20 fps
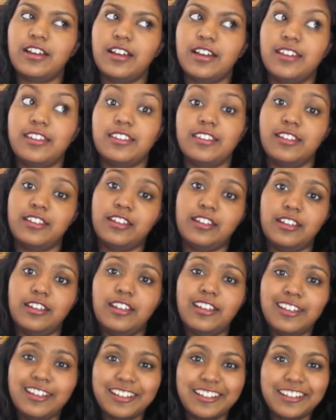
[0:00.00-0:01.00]
I
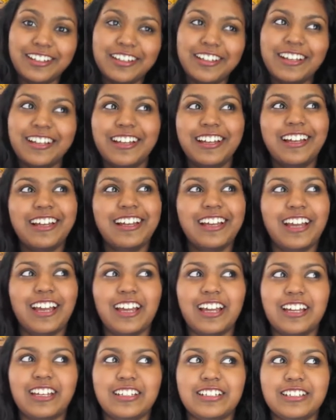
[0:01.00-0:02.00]
think.
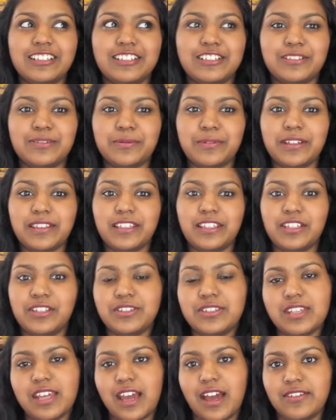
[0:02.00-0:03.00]
And when they
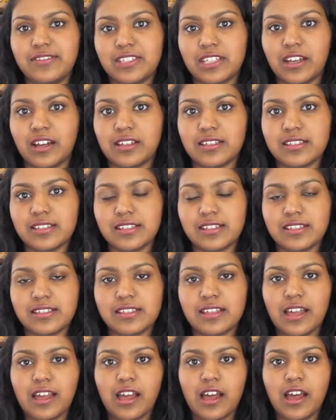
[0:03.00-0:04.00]
used to have
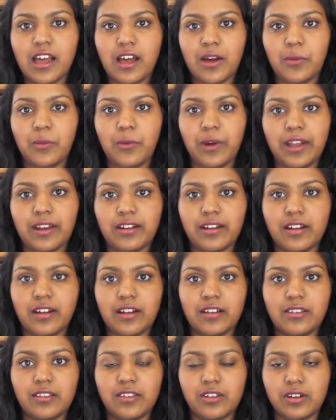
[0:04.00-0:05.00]
seances, when
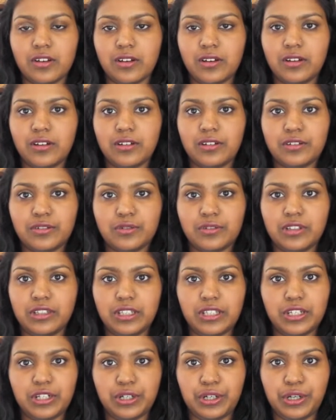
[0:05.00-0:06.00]
the
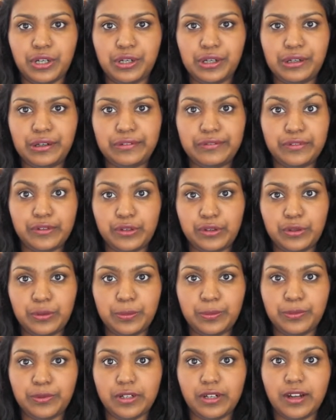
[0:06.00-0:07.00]
leader of the
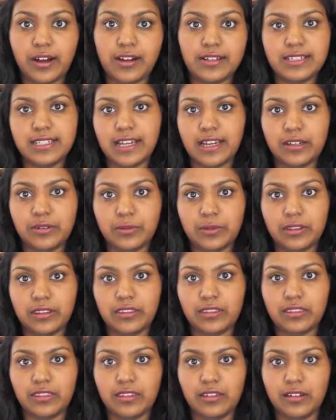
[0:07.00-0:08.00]
group would contact
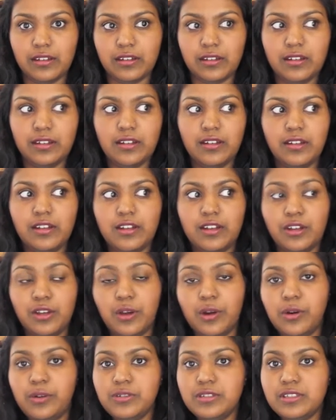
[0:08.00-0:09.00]
with the
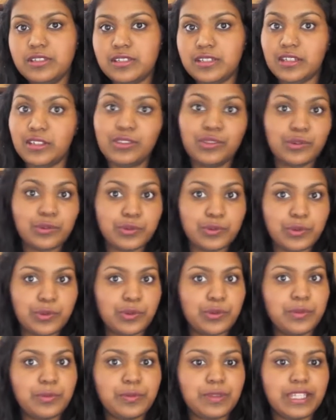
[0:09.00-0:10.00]
ghost in the
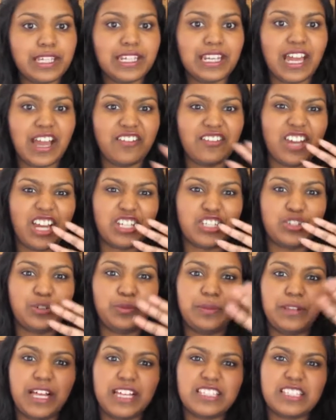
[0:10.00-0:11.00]
room, they'd have
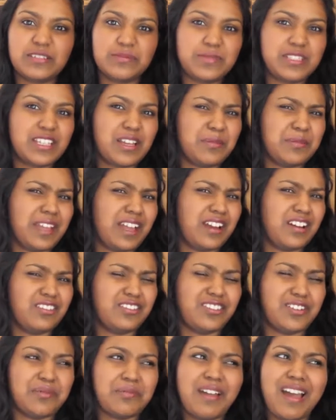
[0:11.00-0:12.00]
ectoplasms coming out of
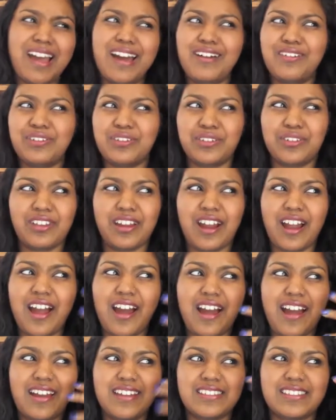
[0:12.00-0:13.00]
their mouth or their
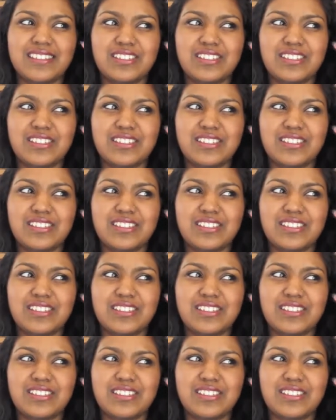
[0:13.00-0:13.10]
eyes.